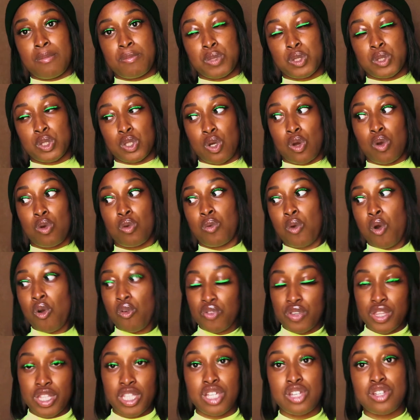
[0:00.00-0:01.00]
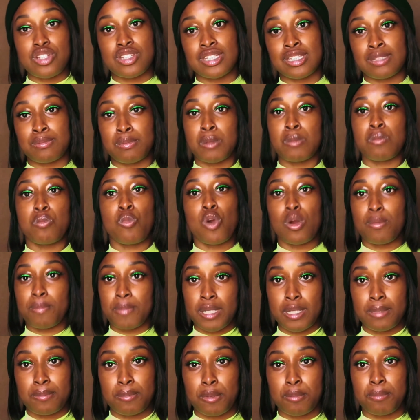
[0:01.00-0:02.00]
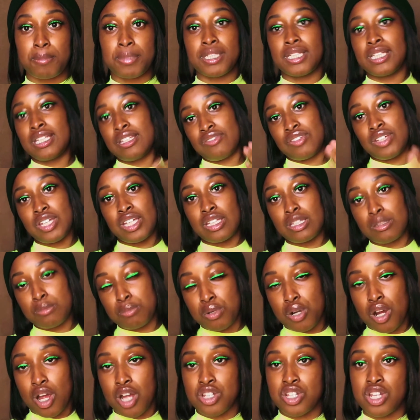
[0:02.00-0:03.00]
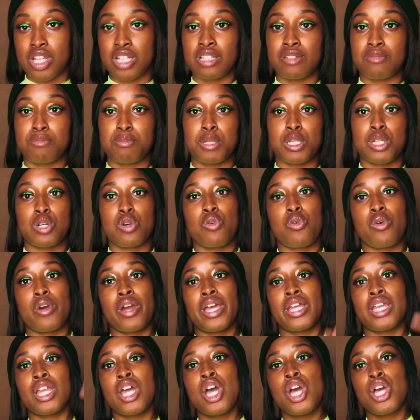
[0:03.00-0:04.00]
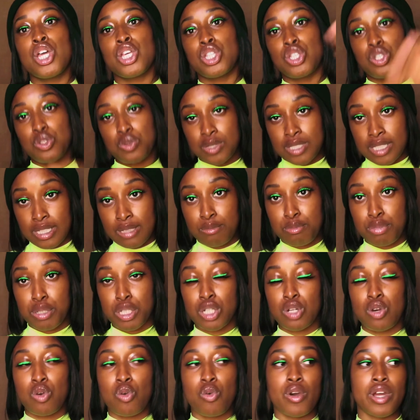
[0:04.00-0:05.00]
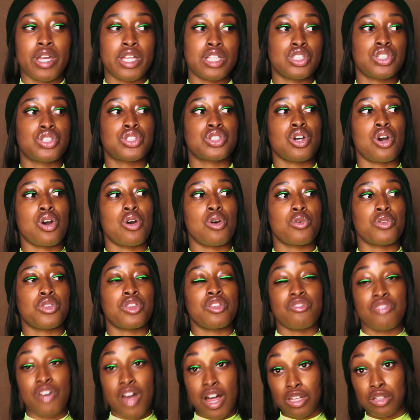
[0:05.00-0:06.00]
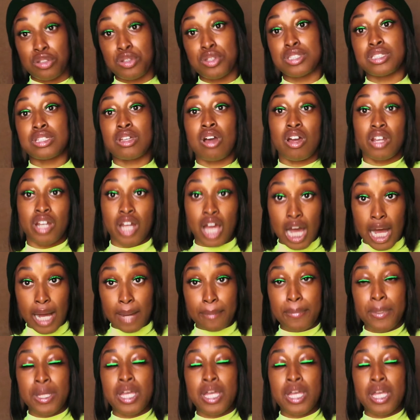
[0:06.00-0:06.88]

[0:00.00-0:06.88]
So over the years, there's been more people believing in the project of Bitcoin, using Bitcoin, so the value has gone up.